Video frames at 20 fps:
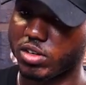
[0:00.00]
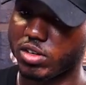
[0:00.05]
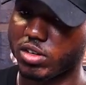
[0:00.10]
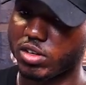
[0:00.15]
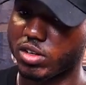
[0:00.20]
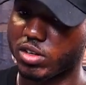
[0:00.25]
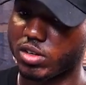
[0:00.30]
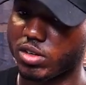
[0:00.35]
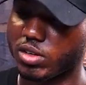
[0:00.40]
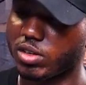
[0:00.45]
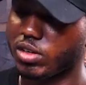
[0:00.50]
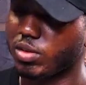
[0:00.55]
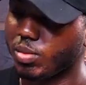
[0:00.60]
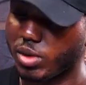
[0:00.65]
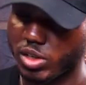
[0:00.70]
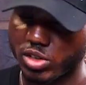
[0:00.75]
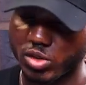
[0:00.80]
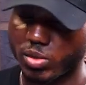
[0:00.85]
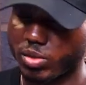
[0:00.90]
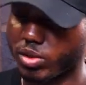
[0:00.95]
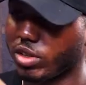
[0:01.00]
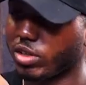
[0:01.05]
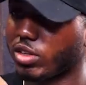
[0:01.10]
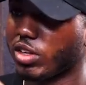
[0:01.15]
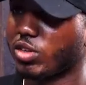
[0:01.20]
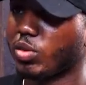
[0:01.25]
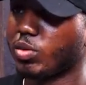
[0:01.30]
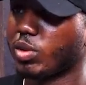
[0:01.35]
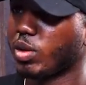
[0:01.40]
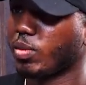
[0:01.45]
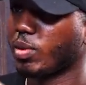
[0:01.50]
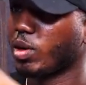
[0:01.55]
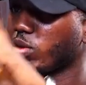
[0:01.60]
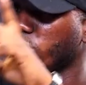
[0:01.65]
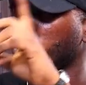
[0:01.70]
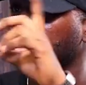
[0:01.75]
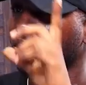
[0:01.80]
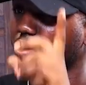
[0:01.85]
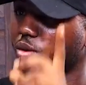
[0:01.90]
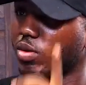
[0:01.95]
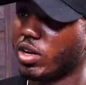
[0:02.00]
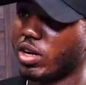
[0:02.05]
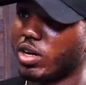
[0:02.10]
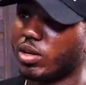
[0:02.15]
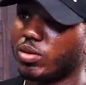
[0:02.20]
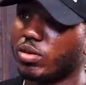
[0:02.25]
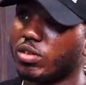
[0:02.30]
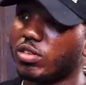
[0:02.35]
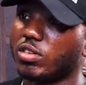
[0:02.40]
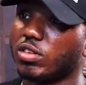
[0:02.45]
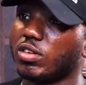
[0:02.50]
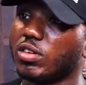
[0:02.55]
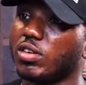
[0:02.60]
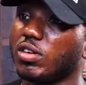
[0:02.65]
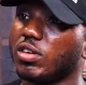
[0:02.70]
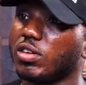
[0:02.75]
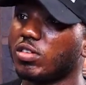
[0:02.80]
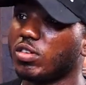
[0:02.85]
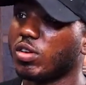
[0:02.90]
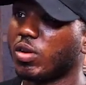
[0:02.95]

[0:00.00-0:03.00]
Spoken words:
it said something about singularity,